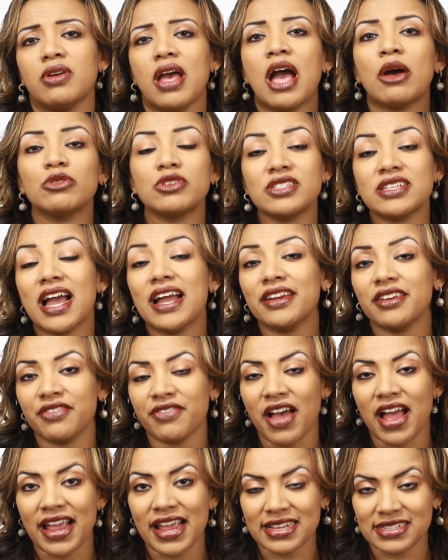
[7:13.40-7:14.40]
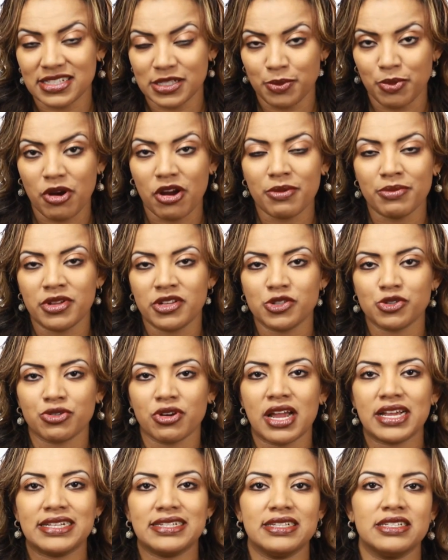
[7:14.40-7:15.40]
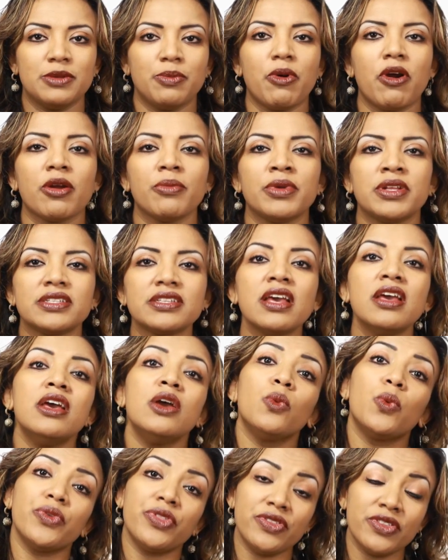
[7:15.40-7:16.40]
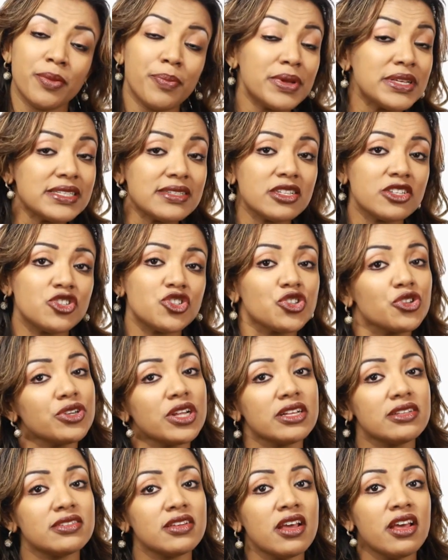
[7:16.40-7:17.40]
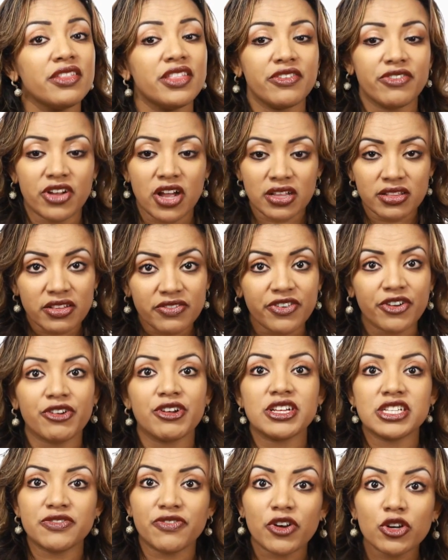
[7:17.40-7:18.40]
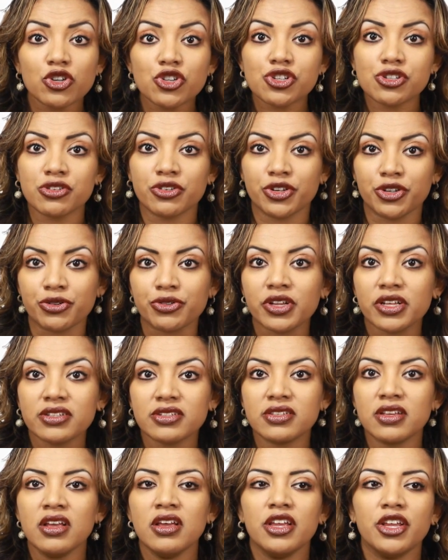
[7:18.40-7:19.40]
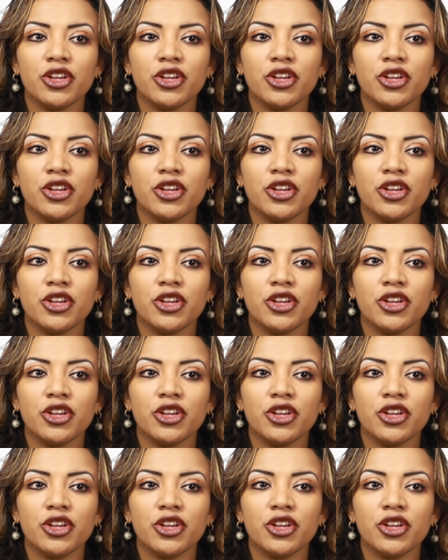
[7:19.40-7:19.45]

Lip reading: outside of IS departments or IT departments, within the business units. They've got the various functional units.